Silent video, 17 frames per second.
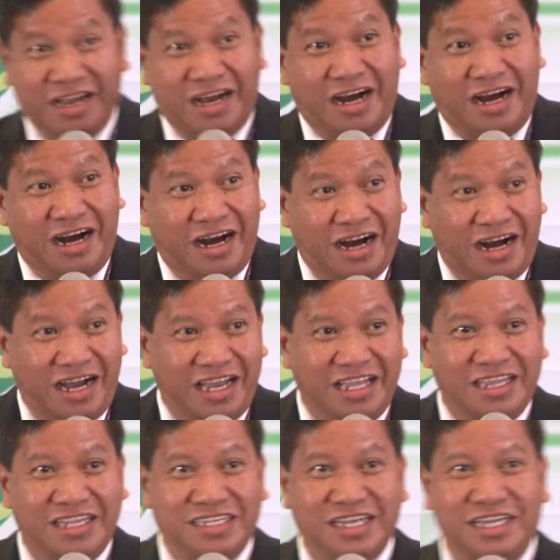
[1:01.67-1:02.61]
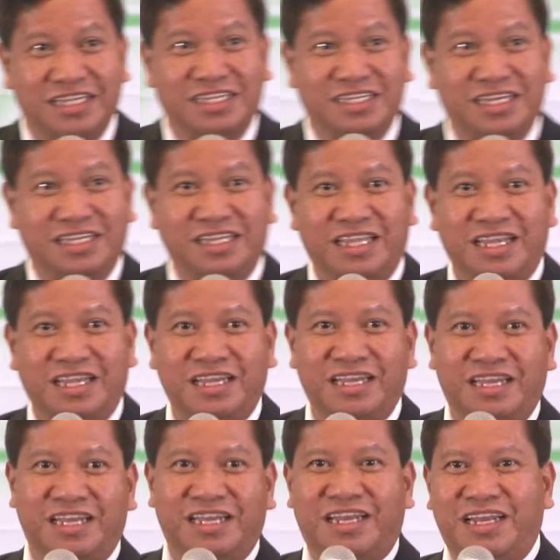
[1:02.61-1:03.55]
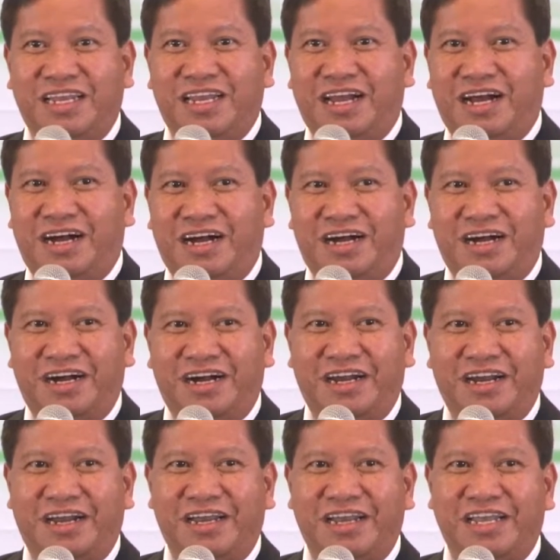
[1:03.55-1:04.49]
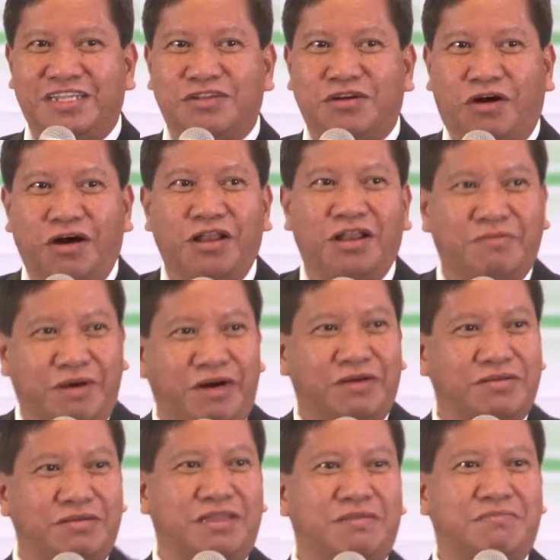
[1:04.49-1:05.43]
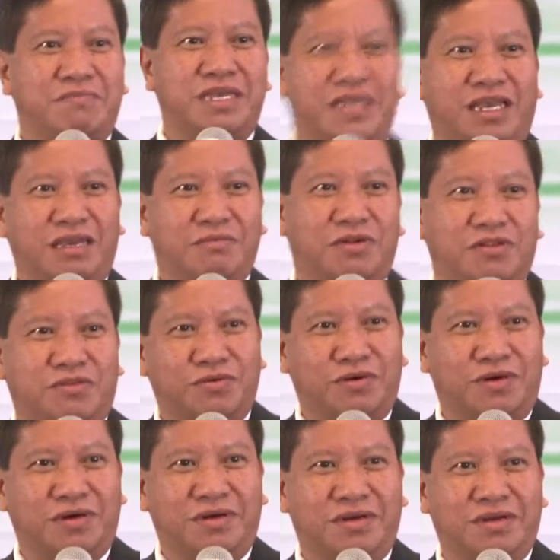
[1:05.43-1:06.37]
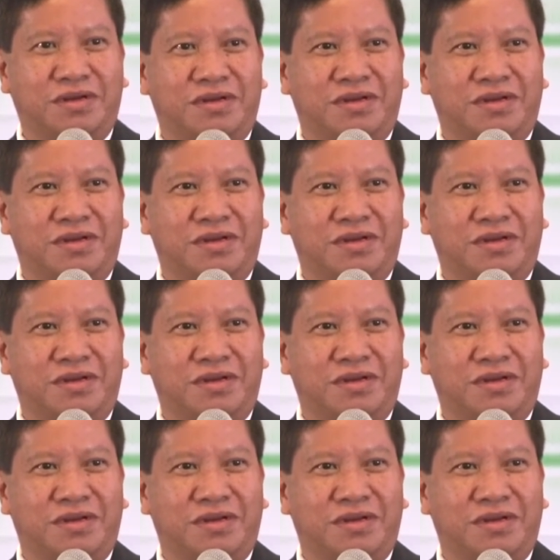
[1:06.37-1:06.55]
uh, in the sense that uh, it's all about being able to